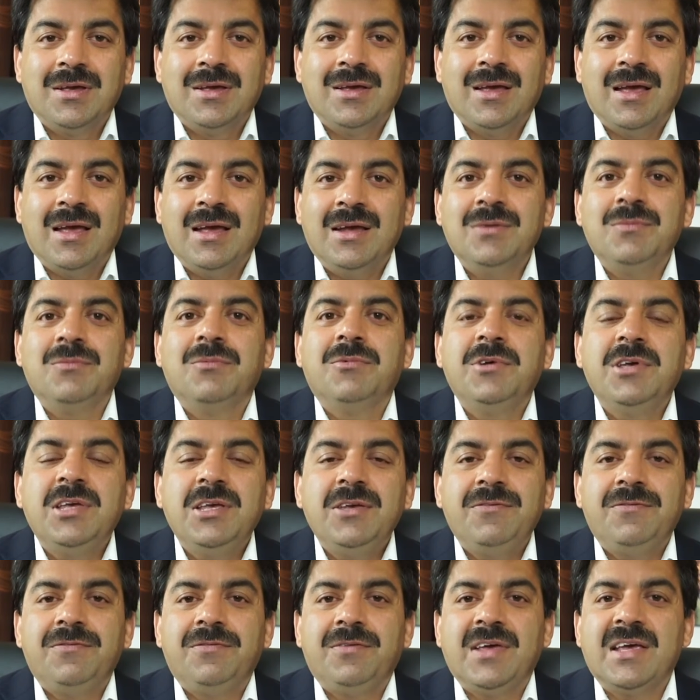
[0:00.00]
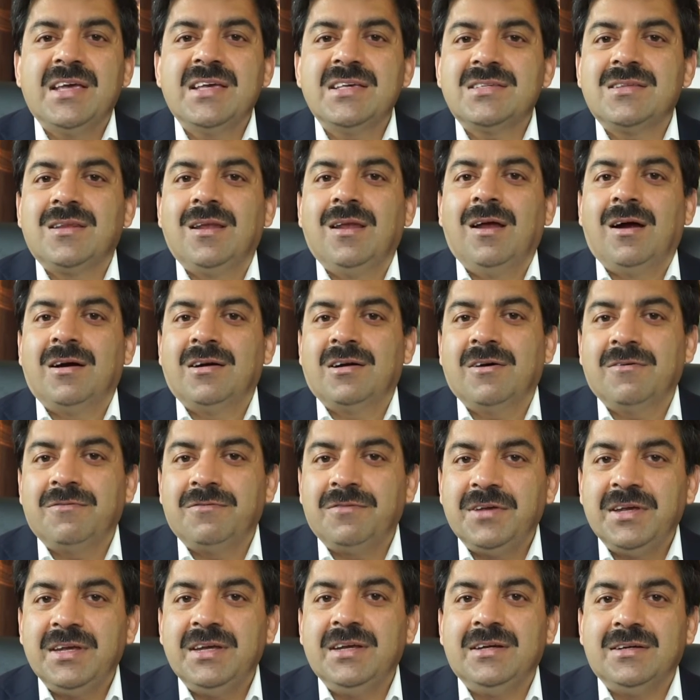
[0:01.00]
And we faced a lot of
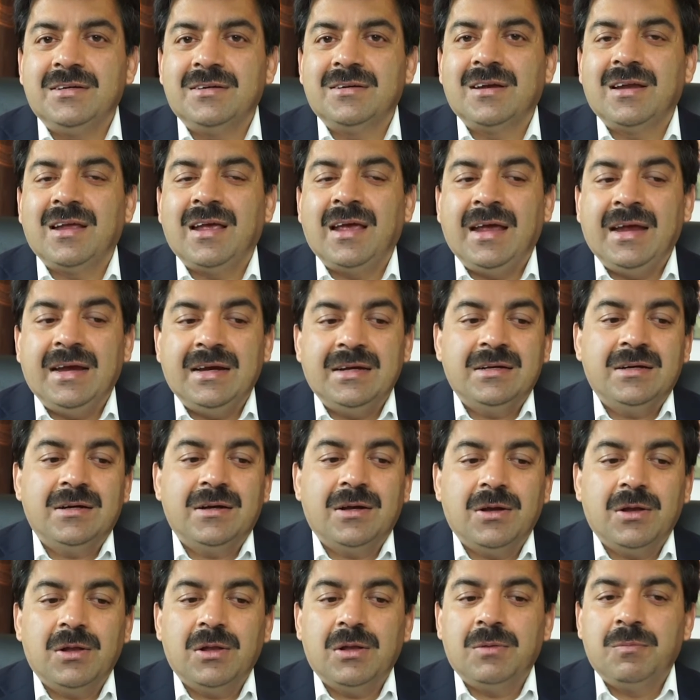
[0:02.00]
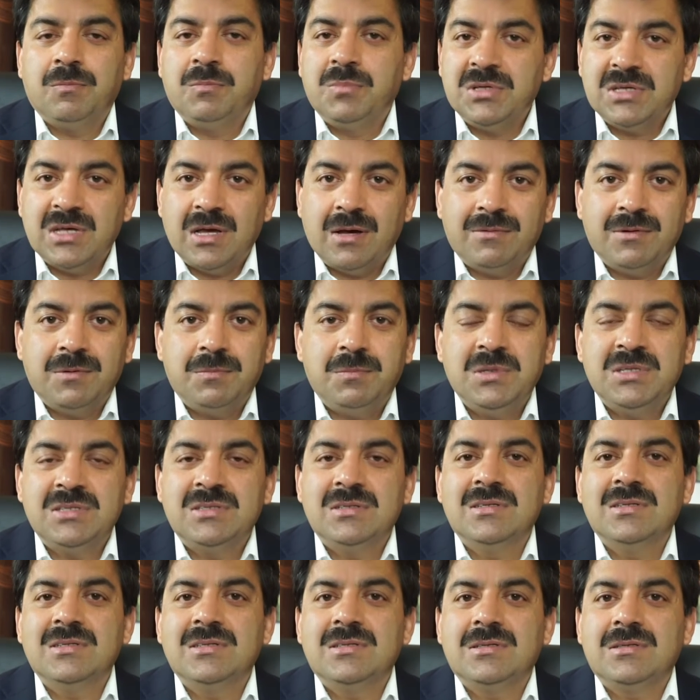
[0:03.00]
heat, and our
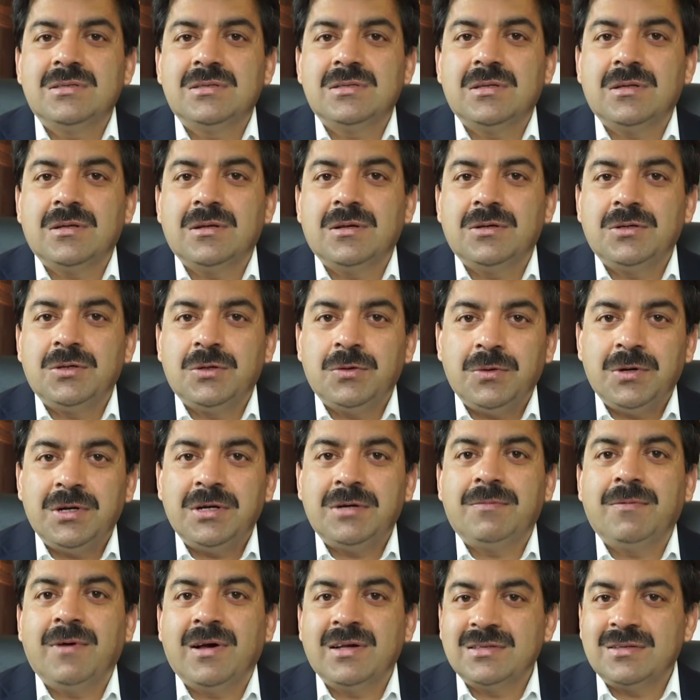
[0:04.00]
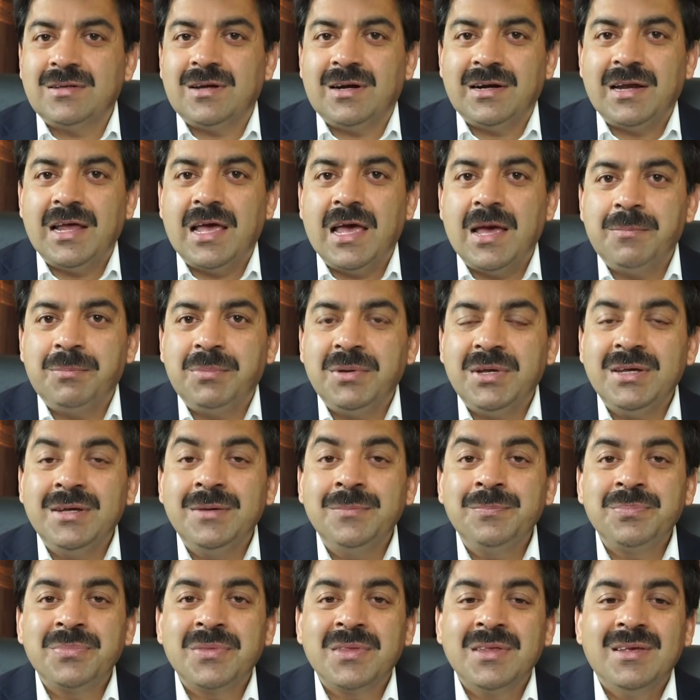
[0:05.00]
business unit was not happy.
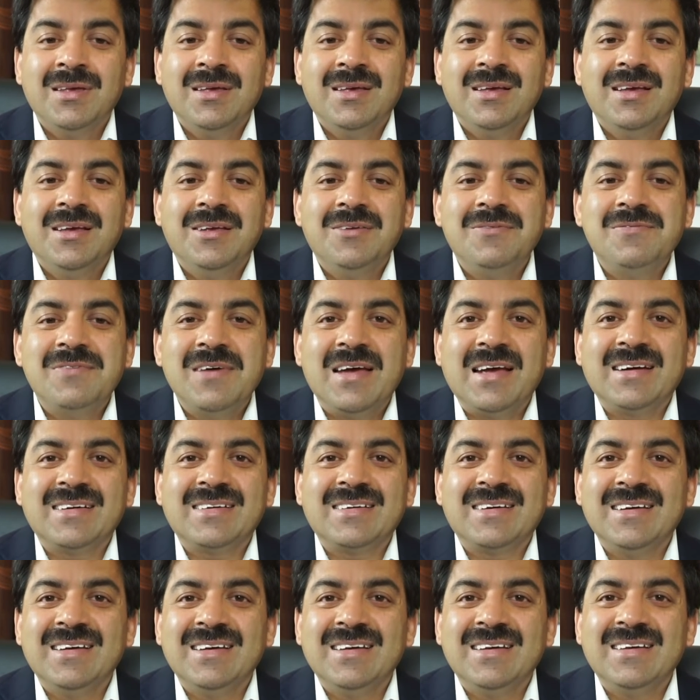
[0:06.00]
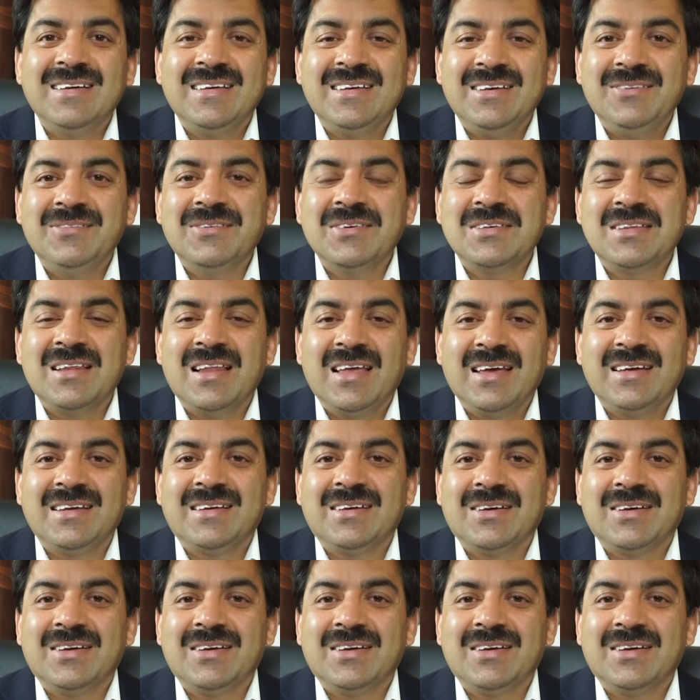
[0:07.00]
In fact, he was like,